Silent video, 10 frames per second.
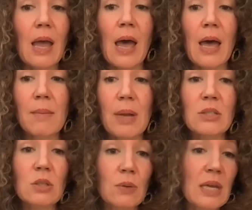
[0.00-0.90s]

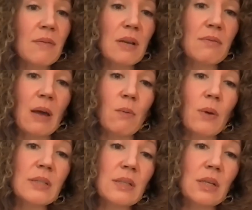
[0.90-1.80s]
And so even if that
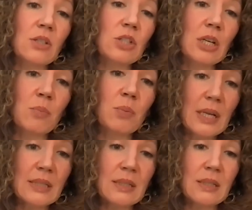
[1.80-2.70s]
wasn't a shared
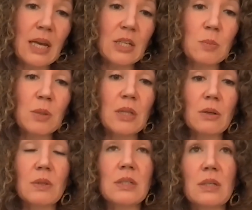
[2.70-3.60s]
place attachment,
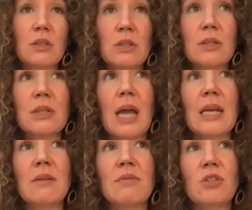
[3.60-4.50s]
there was a certain
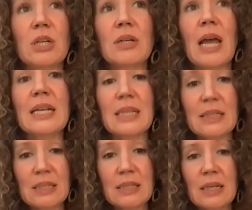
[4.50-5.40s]
kind of shared
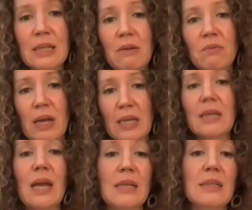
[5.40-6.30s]
identity that
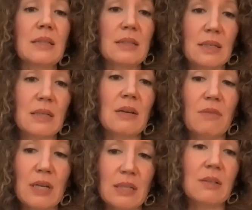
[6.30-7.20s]
recognized the
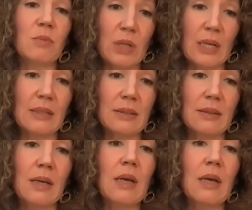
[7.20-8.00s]
significance of place.